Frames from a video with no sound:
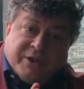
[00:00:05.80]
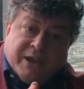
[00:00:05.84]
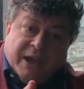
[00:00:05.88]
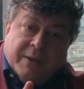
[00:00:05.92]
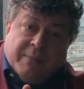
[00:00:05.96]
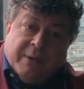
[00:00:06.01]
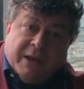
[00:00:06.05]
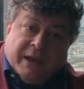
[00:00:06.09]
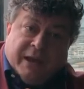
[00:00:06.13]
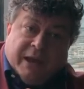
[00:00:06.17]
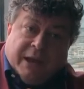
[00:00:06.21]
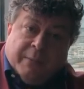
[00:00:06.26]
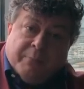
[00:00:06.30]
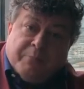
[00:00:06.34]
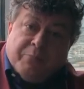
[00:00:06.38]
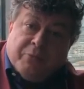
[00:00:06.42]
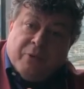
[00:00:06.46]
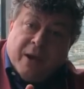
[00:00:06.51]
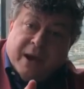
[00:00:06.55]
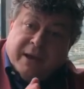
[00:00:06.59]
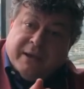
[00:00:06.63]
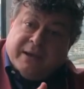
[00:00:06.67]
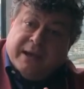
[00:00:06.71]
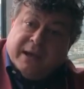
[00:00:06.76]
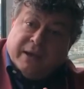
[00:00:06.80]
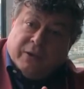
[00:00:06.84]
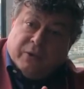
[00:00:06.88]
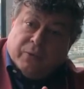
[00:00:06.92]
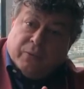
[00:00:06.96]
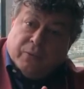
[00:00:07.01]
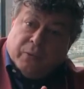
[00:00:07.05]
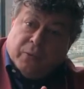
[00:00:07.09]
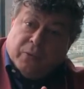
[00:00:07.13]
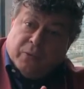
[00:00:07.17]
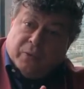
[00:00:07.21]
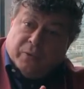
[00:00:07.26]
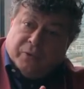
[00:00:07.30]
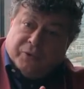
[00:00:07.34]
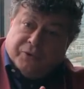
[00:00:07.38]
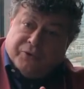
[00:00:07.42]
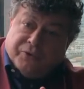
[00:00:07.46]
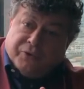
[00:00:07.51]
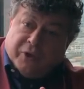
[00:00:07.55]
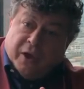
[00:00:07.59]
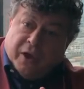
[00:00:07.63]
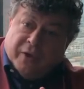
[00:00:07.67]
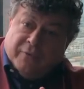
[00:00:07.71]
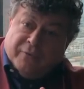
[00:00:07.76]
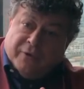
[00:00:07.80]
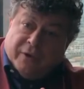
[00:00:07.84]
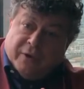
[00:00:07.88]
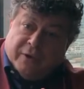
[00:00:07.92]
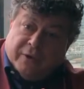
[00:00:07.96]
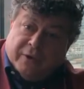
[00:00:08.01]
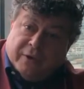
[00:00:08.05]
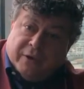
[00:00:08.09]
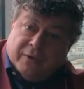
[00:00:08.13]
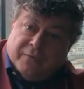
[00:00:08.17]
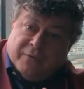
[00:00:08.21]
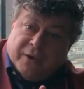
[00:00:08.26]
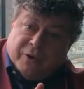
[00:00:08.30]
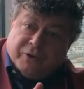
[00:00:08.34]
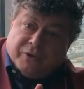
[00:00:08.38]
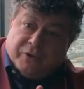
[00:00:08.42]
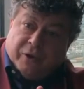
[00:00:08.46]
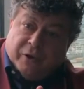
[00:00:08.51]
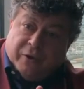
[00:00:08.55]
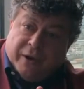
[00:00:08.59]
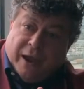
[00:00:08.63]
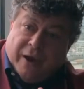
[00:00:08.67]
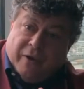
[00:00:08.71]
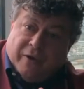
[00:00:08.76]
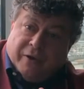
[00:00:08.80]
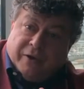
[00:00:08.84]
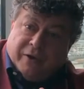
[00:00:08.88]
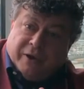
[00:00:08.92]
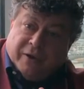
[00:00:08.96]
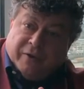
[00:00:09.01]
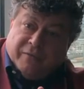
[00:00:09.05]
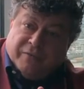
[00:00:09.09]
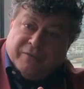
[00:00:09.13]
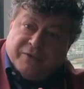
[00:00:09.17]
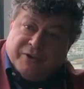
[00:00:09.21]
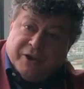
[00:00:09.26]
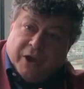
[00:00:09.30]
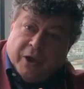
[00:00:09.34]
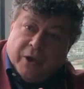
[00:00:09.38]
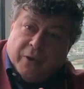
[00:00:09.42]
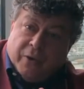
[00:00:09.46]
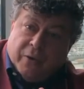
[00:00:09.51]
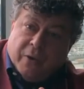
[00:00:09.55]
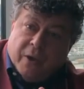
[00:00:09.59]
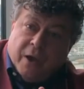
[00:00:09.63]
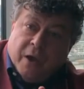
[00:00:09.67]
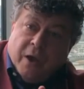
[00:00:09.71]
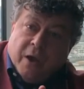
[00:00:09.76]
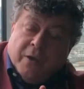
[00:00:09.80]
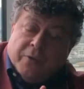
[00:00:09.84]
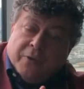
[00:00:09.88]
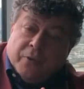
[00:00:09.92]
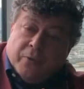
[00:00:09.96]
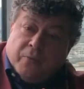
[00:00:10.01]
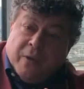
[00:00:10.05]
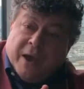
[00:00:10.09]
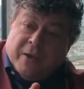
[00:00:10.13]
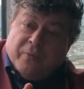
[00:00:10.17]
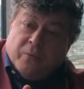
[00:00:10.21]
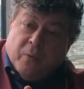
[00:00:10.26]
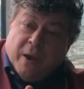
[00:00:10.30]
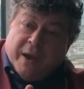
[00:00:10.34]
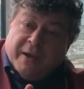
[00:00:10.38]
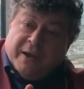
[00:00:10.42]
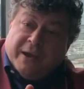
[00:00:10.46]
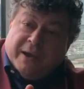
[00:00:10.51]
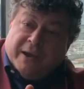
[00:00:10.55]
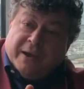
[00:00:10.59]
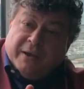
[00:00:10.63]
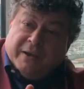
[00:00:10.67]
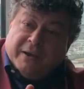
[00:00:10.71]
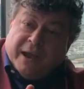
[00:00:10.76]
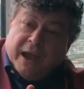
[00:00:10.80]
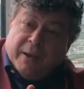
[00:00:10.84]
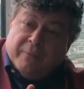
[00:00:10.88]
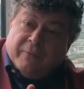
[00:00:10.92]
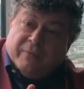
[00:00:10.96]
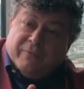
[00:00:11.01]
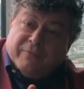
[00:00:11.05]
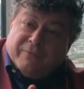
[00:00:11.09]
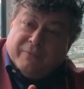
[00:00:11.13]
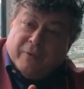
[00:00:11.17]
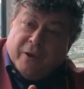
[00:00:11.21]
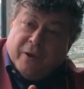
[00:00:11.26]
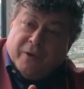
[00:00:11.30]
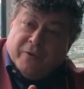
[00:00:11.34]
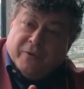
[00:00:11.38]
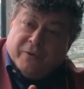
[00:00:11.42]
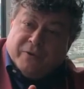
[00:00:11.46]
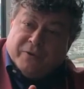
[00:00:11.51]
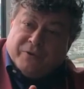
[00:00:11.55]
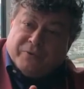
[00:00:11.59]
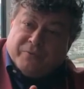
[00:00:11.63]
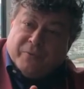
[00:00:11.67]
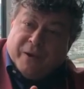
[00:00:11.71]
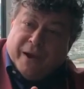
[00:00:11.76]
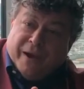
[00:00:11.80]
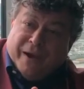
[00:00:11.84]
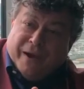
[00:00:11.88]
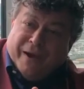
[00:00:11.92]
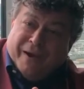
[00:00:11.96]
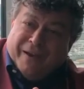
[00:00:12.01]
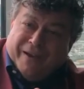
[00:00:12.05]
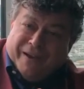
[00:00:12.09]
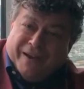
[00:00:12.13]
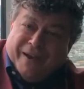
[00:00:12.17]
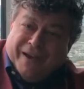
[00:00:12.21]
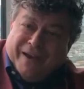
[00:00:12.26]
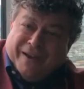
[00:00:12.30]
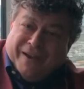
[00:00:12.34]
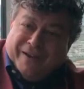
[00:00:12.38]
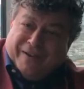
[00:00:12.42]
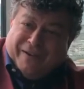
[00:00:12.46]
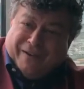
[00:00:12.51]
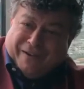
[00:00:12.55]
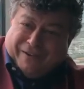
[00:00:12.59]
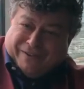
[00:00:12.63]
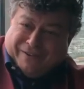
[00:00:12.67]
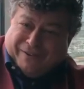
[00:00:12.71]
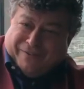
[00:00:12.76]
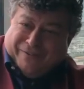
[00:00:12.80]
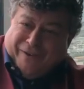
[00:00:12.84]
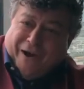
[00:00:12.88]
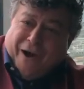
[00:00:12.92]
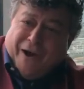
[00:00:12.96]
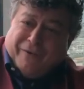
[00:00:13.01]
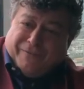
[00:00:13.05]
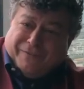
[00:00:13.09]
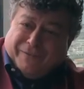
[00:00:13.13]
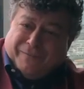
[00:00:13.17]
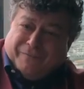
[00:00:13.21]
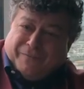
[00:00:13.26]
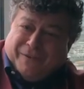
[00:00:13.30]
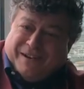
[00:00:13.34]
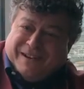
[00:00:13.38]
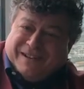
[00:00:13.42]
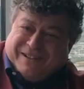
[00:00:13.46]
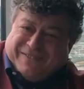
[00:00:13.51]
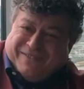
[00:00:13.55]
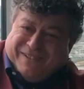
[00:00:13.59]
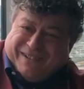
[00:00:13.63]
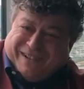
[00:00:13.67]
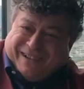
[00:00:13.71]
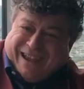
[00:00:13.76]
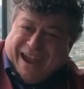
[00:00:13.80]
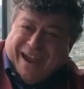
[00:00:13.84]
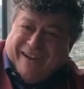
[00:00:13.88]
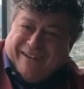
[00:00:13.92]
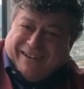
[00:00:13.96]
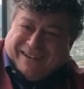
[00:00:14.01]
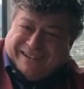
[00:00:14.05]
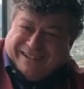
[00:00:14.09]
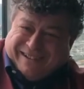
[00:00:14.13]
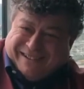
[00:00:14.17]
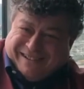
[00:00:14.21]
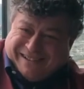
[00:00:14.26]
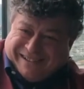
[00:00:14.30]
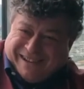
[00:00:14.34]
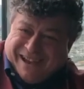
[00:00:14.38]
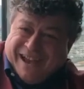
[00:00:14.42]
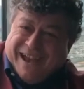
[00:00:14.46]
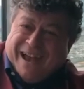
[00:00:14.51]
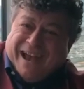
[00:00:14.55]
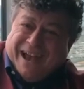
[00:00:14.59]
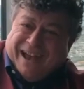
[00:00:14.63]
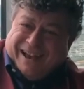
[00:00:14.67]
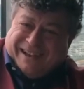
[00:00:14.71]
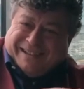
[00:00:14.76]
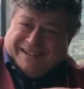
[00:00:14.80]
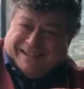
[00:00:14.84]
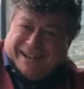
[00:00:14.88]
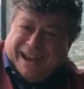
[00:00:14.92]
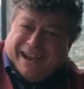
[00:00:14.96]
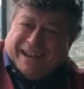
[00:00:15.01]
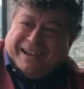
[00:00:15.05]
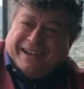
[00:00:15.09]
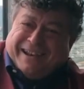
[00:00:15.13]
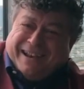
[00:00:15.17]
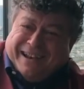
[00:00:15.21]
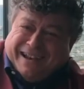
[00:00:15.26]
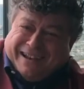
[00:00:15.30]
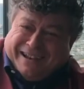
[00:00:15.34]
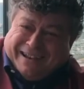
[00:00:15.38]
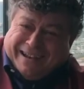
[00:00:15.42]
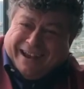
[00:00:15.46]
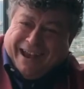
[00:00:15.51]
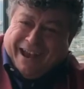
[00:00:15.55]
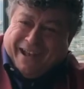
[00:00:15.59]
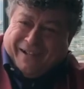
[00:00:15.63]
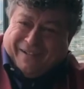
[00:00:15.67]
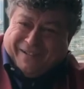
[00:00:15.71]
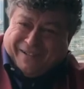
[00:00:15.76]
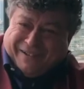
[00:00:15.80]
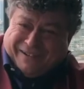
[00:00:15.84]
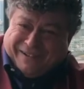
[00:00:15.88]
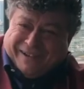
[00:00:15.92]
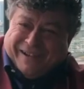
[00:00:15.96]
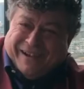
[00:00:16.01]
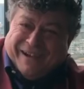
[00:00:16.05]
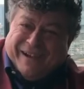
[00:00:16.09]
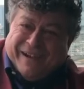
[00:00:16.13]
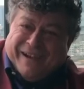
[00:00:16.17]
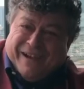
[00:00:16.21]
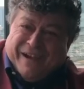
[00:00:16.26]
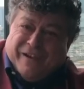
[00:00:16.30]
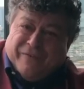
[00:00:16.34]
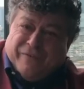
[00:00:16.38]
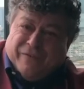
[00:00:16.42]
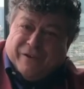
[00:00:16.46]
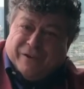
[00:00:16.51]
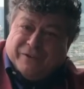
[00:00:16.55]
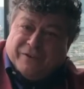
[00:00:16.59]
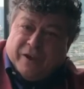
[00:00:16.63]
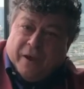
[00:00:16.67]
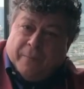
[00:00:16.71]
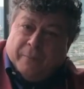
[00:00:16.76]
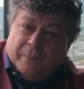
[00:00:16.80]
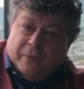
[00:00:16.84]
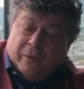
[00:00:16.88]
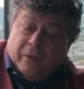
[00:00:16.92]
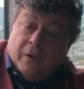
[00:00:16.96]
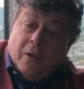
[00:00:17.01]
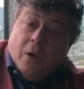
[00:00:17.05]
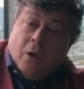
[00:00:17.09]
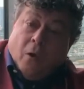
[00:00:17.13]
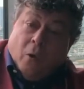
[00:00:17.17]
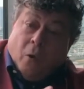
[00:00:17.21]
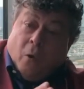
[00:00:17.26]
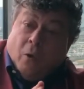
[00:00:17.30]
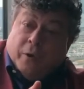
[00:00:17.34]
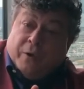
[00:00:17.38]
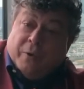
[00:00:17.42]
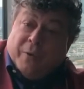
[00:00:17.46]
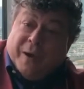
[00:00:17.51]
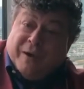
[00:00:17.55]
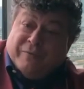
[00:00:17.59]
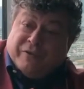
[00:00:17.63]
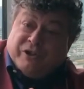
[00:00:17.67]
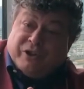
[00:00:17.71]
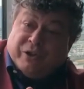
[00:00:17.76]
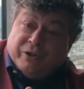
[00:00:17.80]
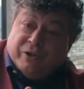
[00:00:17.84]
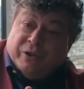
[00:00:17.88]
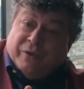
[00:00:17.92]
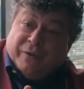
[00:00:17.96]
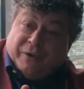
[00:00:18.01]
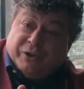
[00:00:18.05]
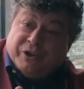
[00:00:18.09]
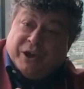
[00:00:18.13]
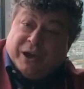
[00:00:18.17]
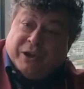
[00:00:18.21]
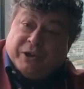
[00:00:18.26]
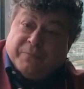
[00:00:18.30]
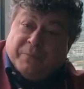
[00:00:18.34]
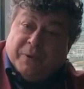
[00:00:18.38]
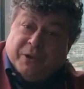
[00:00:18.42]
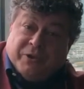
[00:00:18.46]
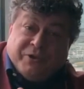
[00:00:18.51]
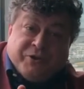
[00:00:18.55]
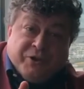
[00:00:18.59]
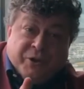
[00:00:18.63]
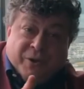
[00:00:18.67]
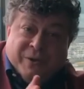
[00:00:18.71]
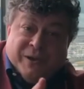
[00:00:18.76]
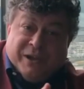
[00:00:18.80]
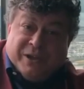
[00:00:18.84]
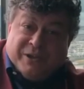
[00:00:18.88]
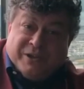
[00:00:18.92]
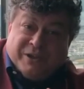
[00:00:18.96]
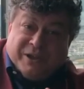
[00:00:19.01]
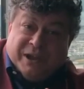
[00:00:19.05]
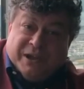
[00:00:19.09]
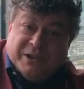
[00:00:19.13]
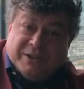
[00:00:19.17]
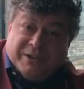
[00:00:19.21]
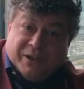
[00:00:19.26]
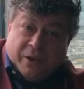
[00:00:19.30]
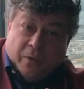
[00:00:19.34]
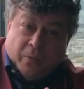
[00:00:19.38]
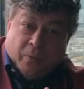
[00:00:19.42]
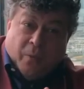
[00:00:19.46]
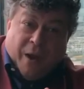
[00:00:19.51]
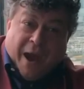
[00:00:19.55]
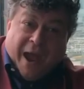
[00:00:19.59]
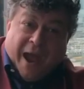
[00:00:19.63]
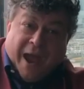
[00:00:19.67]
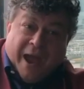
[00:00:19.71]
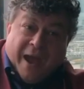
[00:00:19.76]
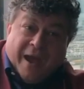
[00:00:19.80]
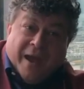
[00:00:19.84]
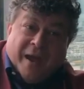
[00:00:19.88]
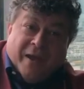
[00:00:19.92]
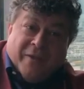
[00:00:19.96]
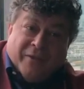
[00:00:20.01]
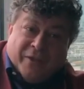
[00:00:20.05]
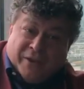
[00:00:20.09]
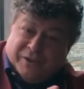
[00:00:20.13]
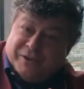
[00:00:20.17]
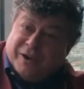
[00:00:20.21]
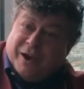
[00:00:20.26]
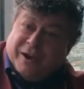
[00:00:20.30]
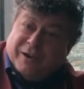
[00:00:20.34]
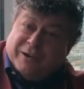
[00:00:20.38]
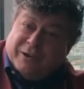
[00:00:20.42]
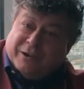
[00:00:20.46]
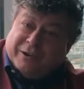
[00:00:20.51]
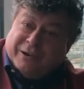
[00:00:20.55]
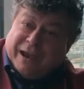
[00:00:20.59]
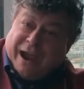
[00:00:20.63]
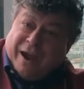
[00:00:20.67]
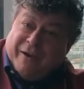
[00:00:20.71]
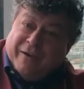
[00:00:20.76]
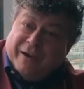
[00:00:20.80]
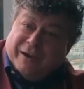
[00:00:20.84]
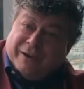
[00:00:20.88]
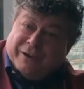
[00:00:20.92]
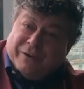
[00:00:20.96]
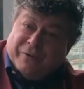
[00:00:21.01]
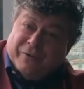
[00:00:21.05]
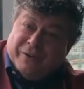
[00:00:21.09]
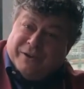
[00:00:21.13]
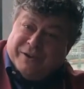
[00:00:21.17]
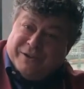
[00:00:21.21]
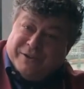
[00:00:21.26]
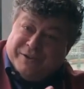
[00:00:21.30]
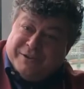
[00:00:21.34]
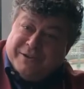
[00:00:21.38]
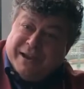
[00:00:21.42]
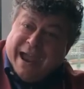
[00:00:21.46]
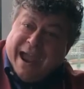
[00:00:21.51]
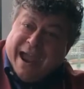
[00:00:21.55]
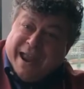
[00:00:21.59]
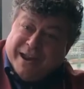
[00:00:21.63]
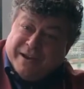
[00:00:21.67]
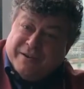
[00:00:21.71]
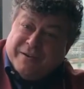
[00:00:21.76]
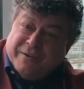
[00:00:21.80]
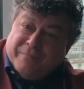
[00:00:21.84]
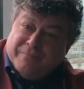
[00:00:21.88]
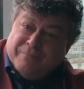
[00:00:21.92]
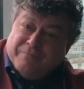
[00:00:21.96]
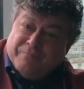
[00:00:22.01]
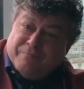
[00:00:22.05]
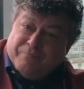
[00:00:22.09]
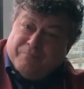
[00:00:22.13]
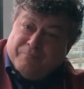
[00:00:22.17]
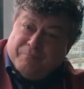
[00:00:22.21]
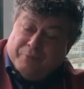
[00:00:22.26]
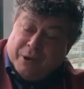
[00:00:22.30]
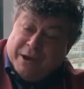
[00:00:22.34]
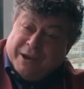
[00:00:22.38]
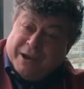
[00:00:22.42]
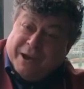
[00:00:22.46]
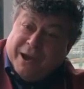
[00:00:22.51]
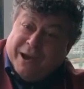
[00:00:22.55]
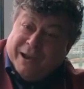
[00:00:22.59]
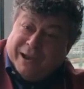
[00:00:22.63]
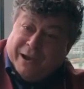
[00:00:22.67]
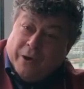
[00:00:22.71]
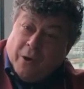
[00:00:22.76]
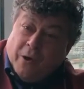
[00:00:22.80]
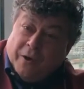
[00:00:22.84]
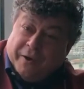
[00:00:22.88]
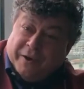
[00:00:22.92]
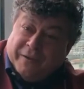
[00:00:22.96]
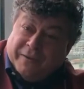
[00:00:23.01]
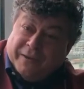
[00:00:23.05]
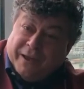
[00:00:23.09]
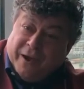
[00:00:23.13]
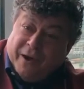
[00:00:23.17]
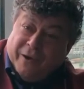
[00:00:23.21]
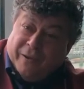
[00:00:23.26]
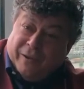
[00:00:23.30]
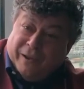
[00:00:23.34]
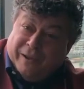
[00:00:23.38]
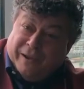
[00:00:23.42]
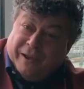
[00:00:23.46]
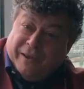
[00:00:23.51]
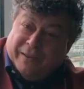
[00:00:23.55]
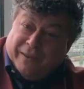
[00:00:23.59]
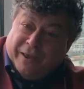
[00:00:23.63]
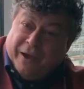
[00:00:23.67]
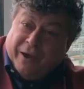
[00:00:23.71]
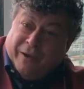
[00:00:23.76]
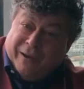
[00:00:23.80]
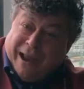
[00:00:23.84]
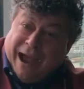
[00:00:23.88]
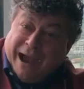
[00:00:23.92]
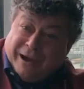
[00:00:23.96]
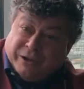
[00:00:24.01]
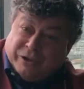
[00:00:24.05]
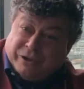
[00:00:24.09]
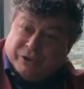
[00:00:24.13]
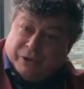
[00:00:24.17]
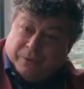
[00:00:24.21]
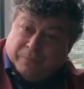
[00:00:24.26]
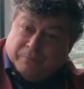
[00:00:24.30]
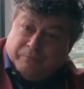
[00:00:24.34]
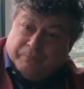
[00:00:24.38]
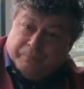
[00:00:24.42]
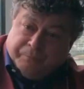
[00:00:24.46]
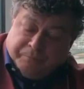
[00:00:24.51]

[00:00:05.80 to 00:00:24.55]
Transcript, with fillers: seemingly breaking the rules of a conventional narrative. So the Red Wedding in Game of Thrones, where you know, sort of half the principal characters are suddenly killed, for example. Or you have you know, Shakespeare's Julius Caesar, where the title character is dead pretty early on in the whole, in the whole action.